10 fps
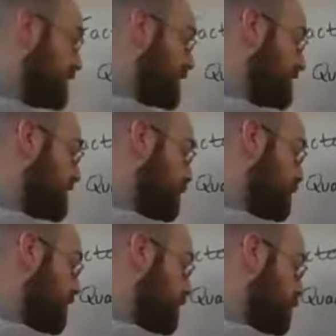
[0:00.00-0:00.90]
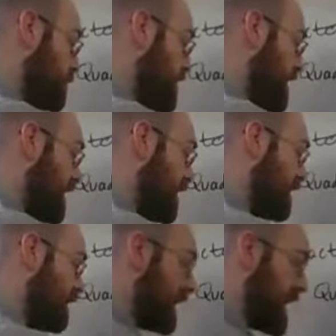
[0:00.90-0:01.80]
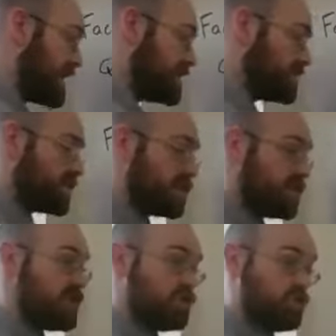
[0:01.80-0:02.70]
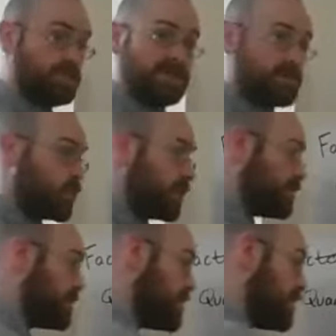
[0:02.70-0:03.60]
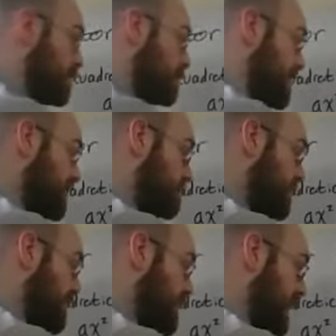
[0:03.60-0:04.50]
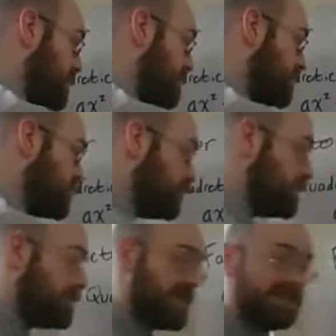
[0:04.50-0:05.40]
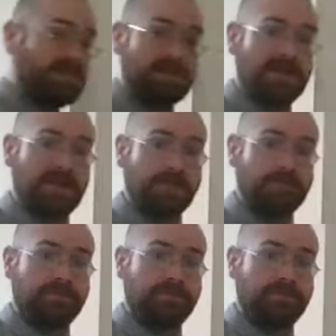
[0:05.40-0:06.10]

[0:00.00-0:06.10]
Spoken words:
let's say we started with a x cubed squared plus b x cubed plus c.